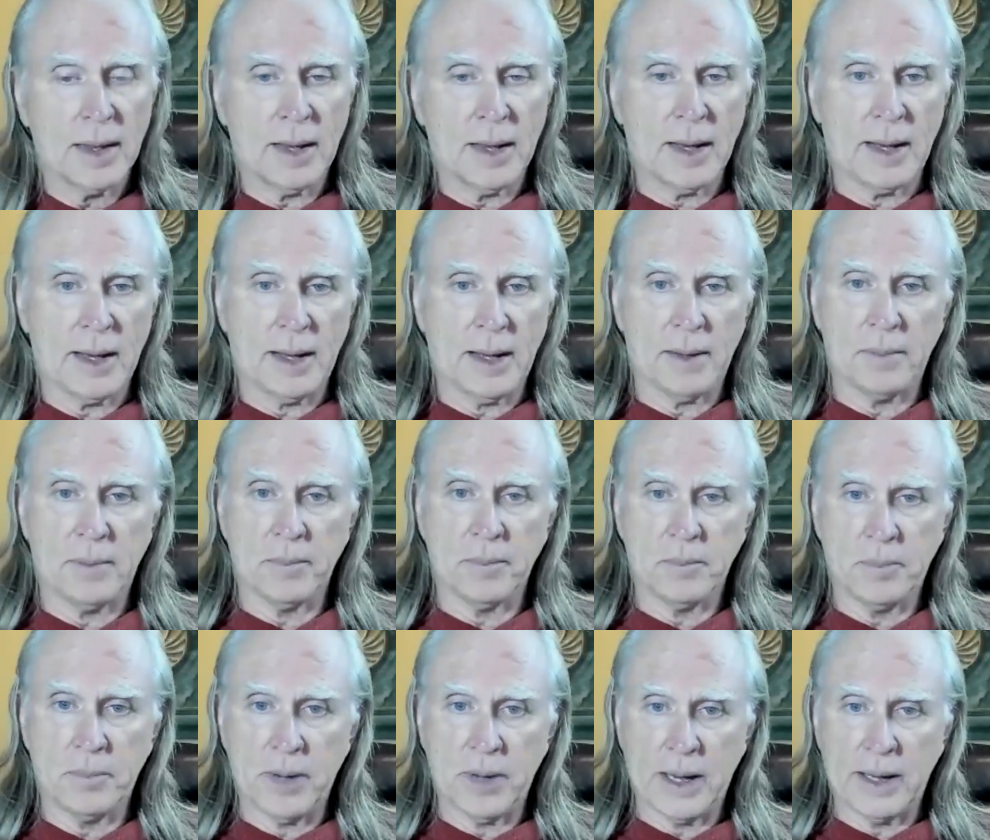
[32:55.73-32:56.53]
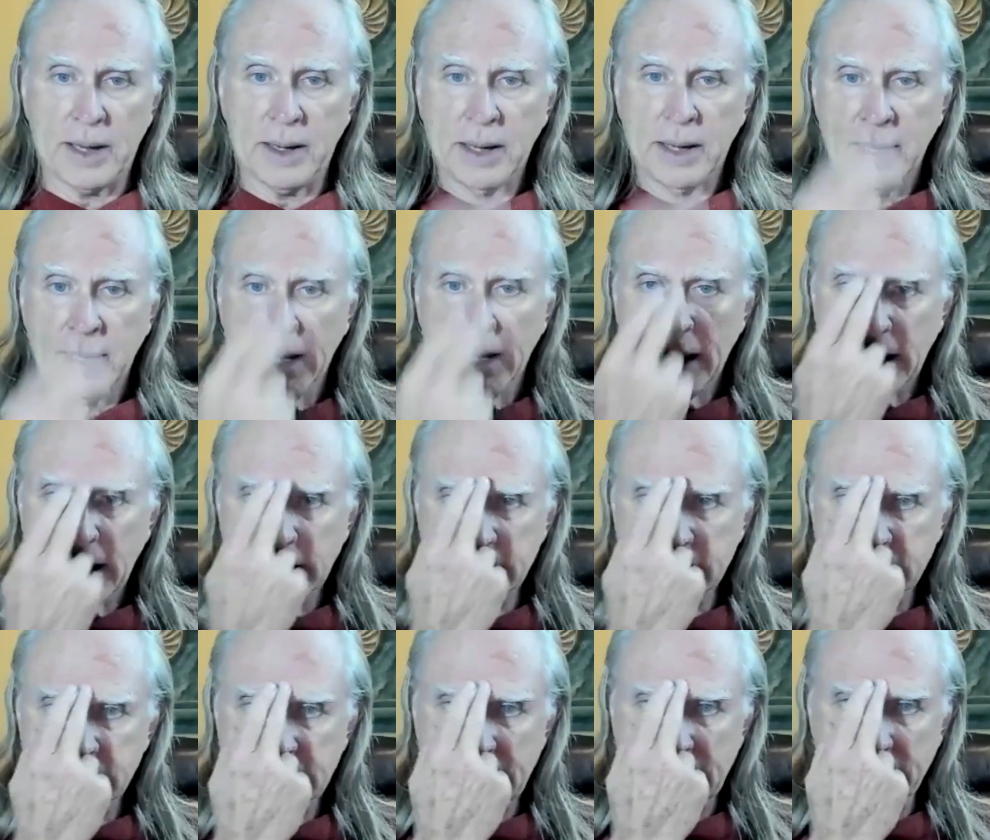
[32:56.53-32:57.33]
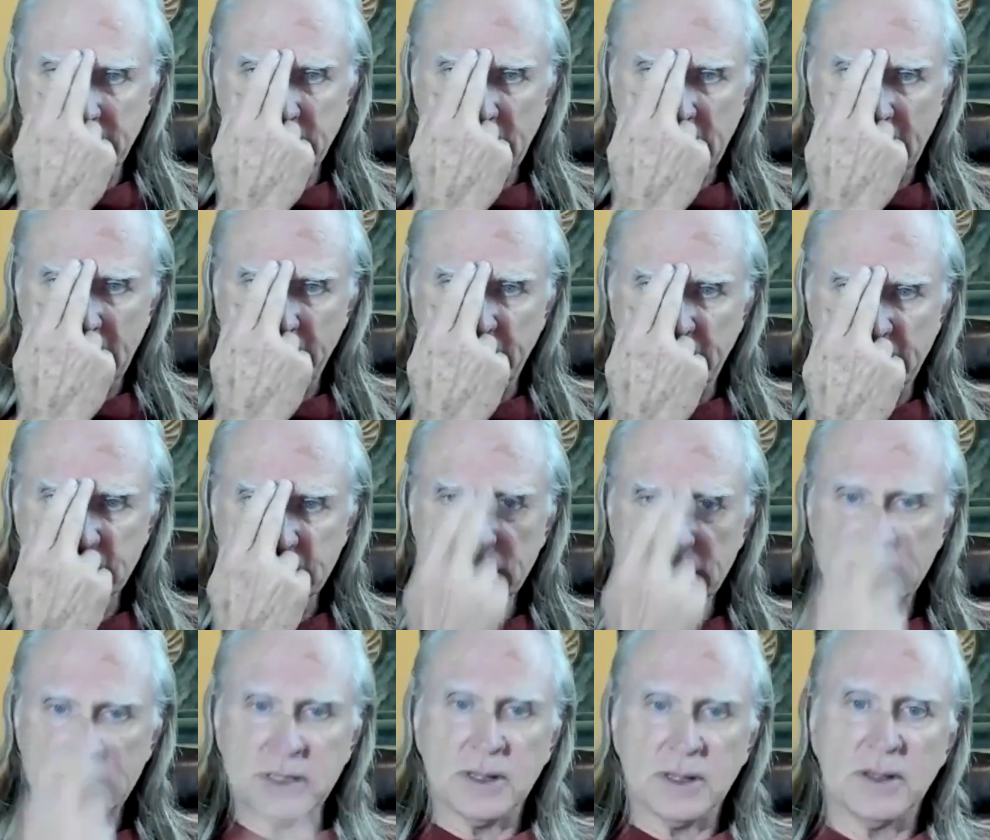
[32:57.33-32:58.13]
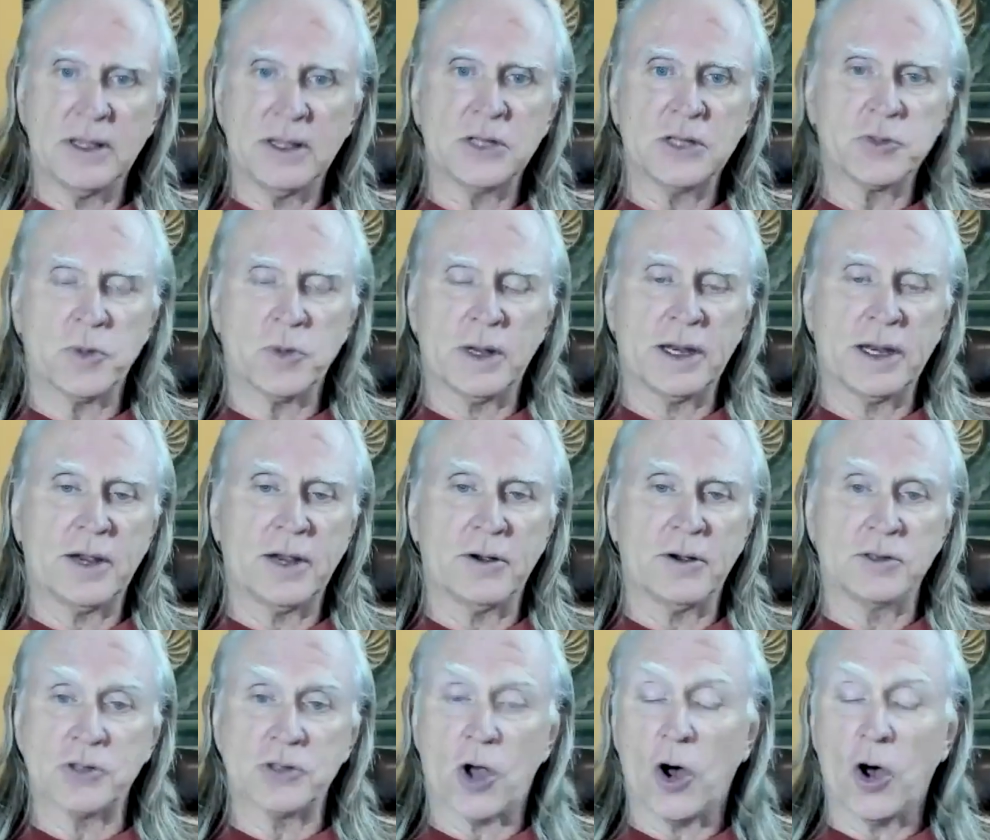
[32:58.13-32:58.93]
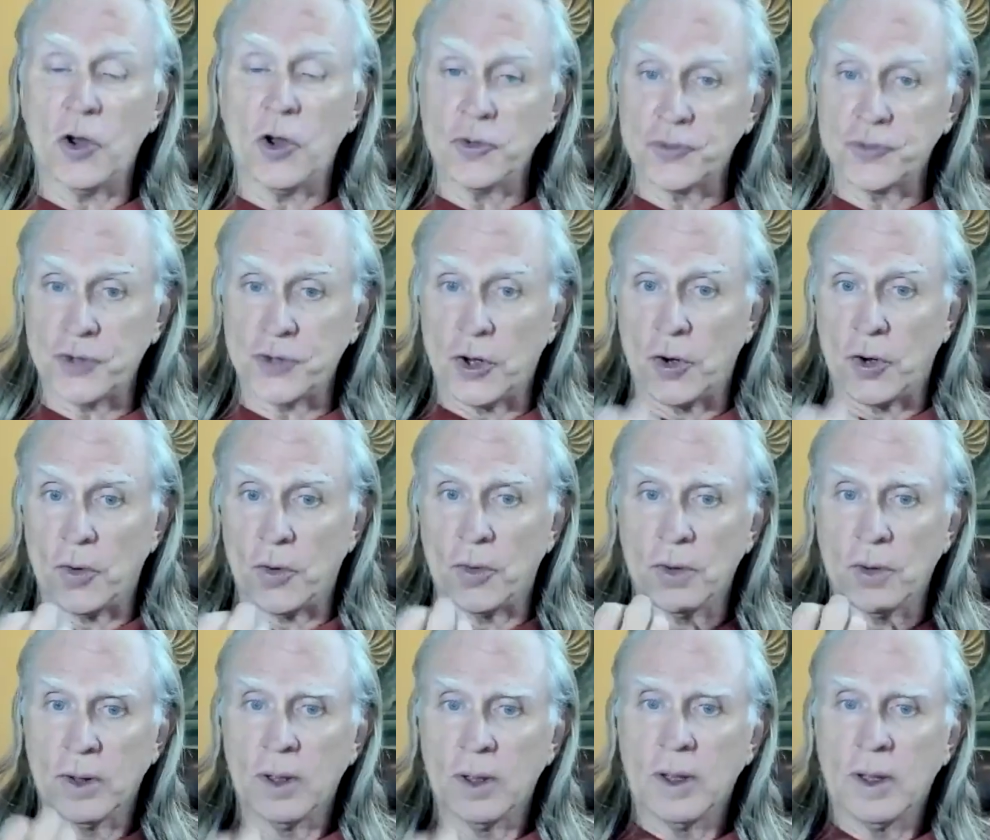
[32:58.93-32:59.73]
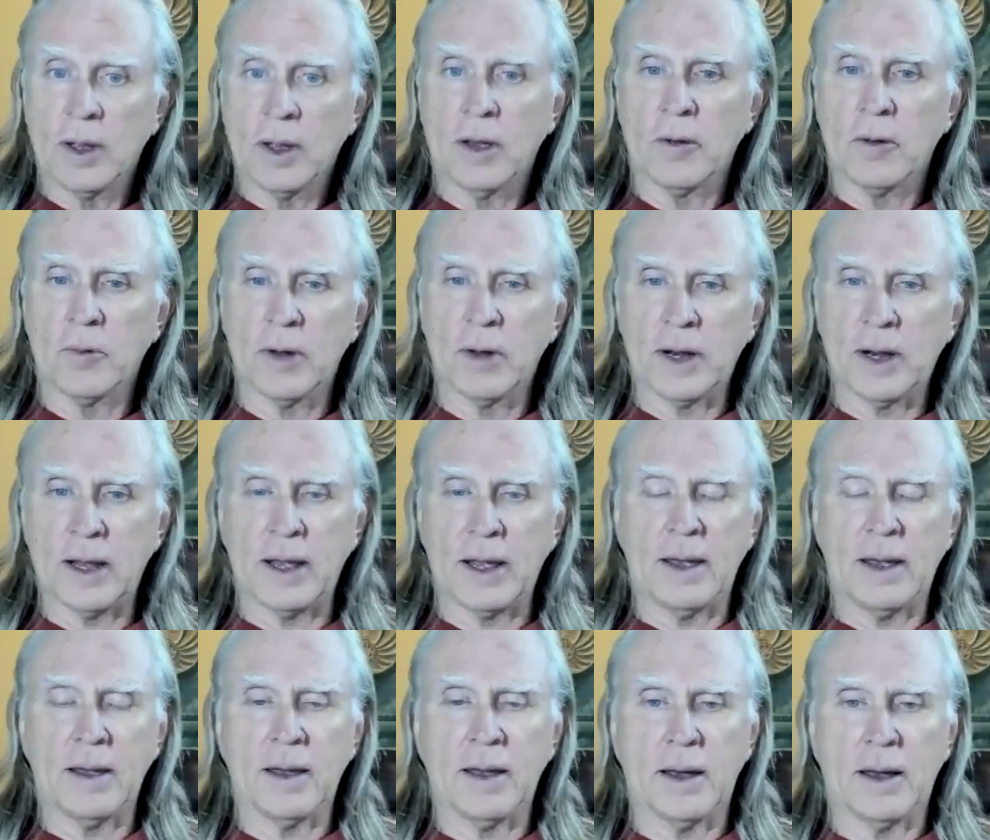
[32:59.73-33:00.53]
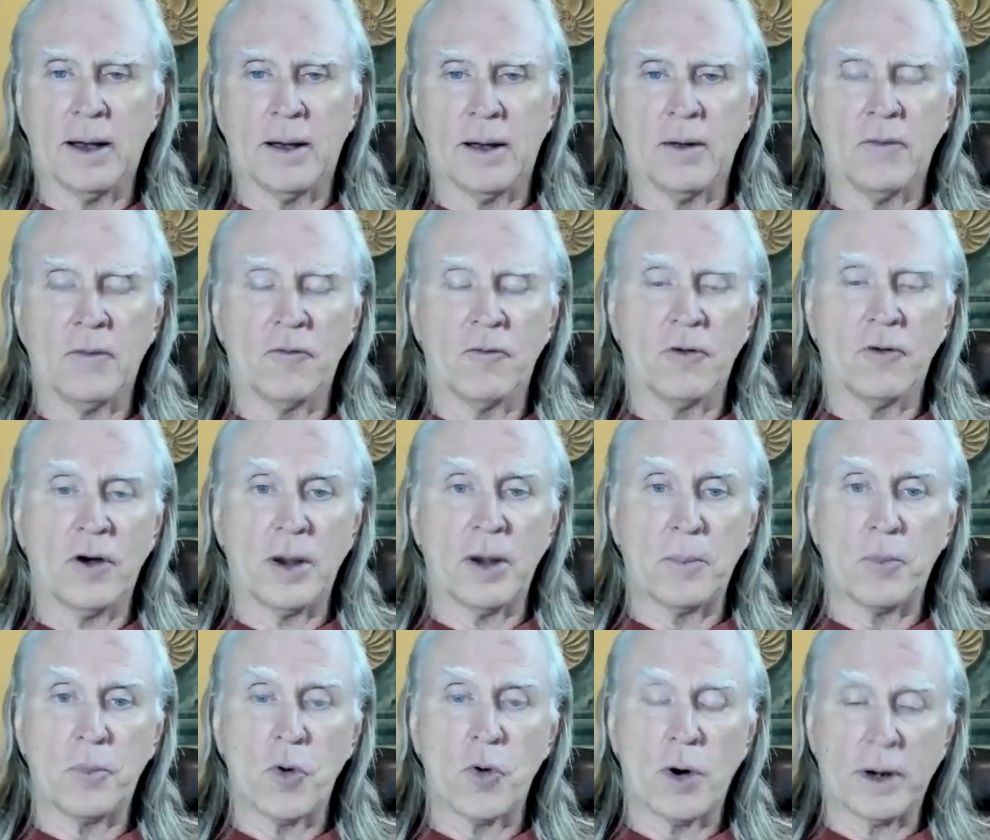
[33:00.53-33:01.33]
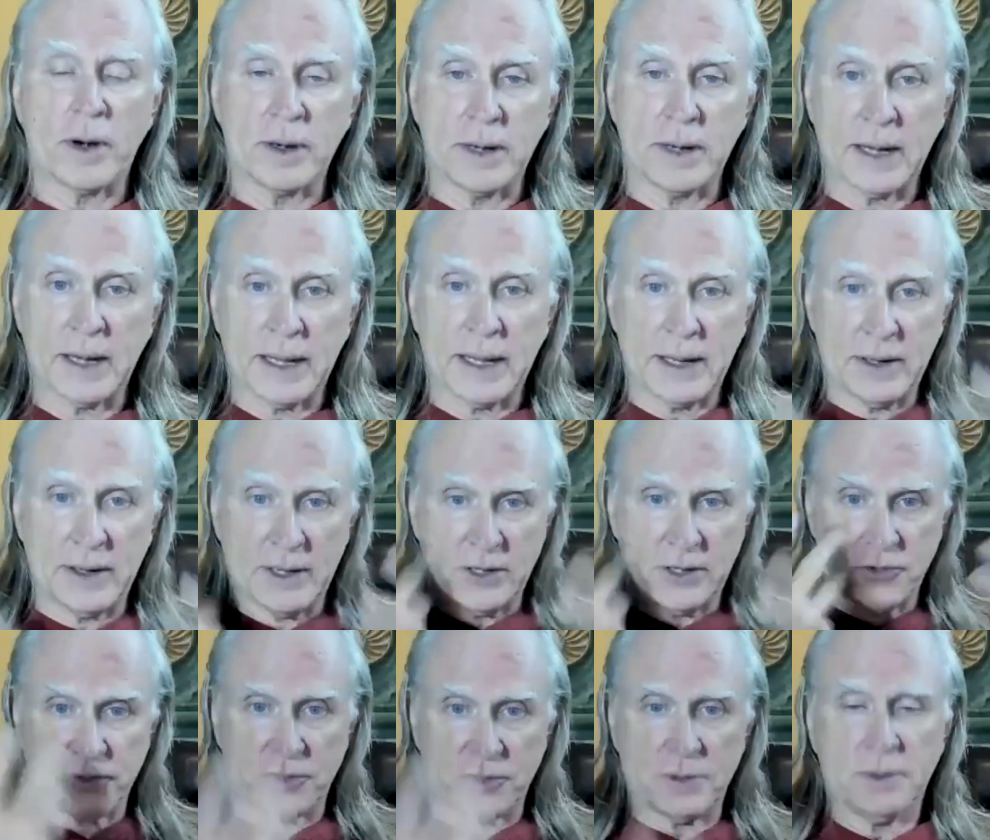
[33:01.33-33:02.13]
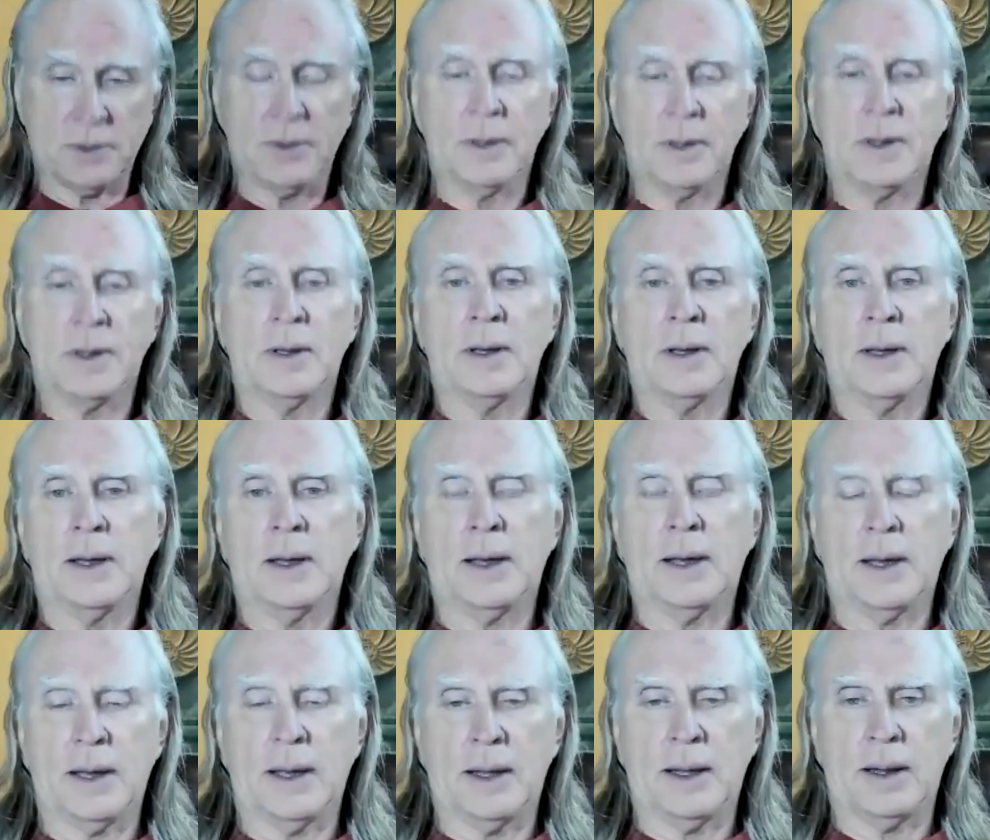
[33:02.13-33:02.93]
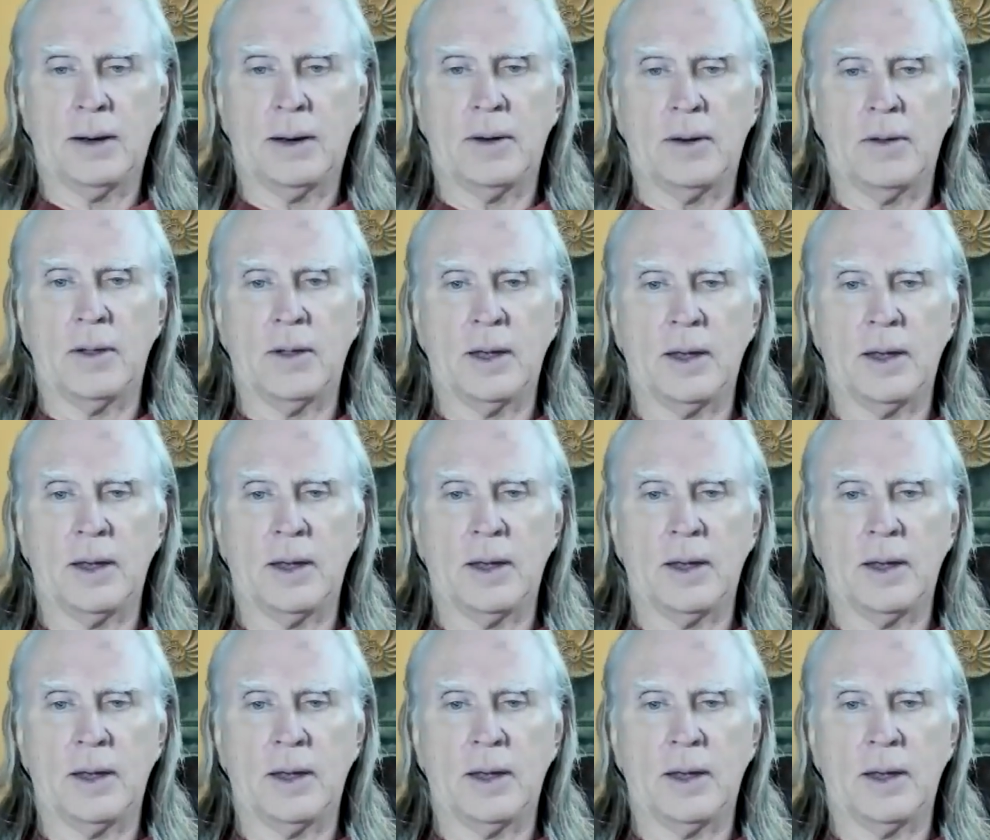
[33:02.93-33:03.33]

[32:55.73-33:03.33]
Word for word: Um, but at the same time, this this one here is also really uh, very important in this in